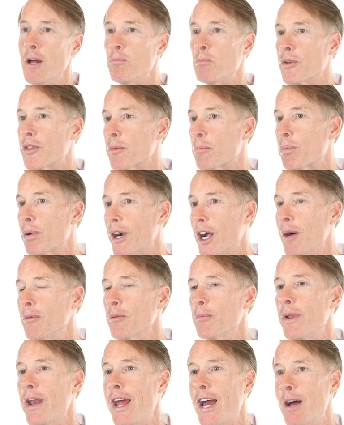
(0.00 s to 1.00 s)
But the
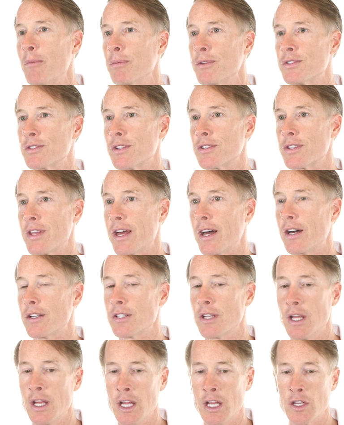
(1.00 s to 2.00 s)
problem that happens is that
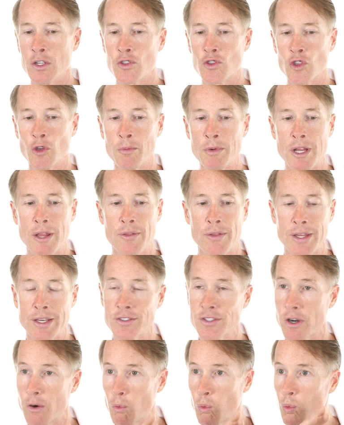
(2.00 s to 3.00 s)
so many things
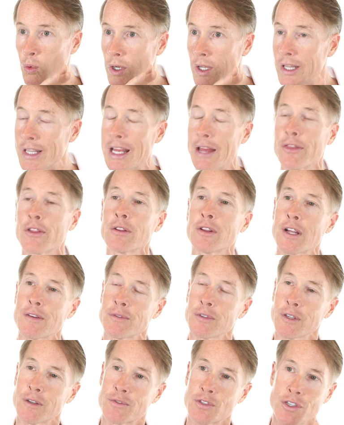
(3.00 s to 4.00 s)
that are really at the
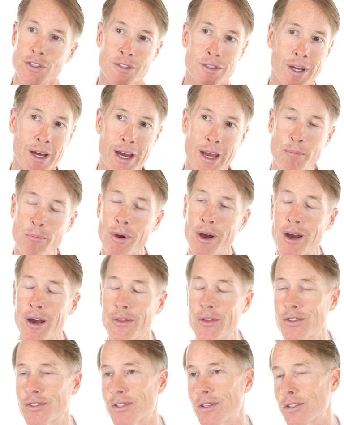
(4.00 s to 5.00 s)
level of just
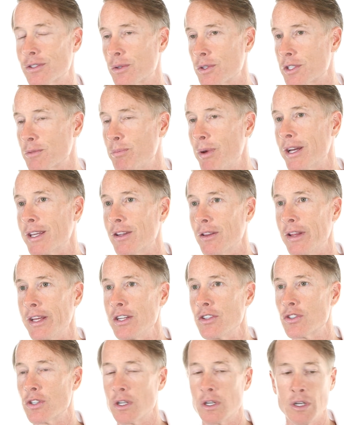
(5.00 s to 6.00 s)
hypothesis or
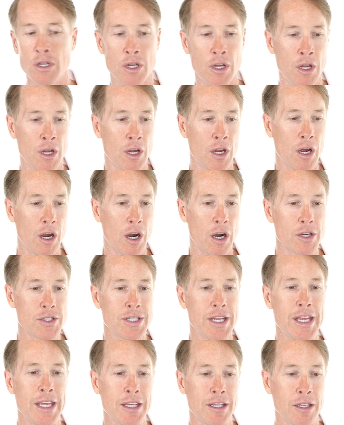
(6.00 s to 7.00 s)
speculation are
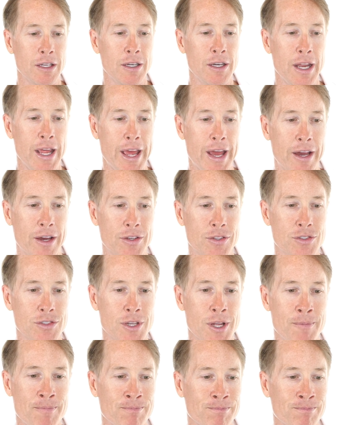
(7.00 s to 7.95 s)
taken as